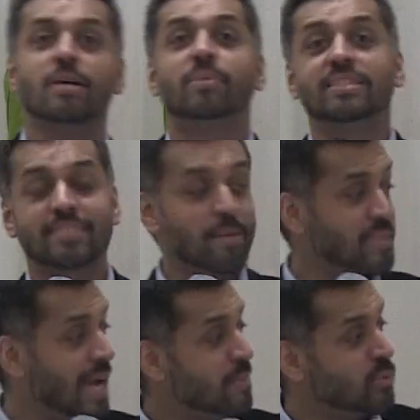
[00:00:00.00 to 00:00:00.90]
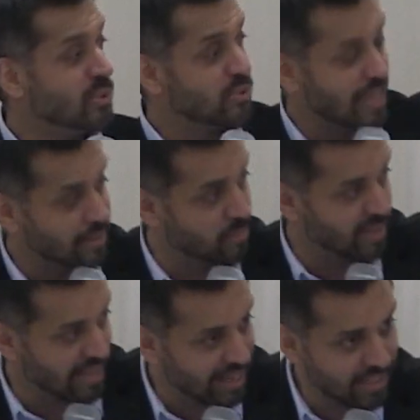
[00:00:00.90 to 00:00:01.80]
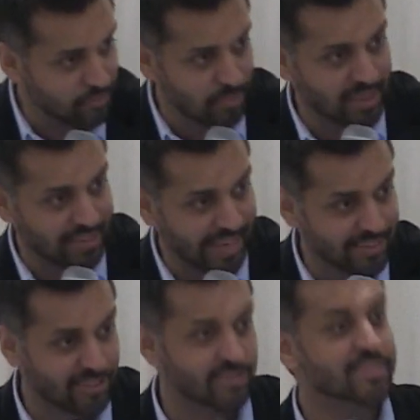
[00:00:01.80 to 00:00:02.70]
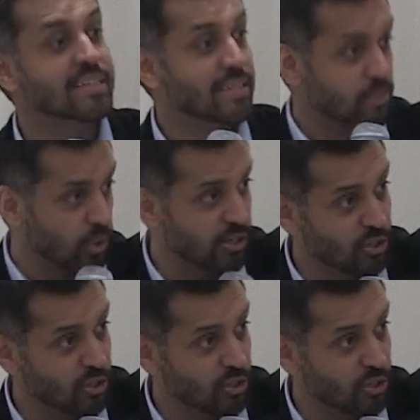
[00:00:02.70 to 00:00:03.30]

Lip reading: But sometimes when you take the biryani from the ladle, what do?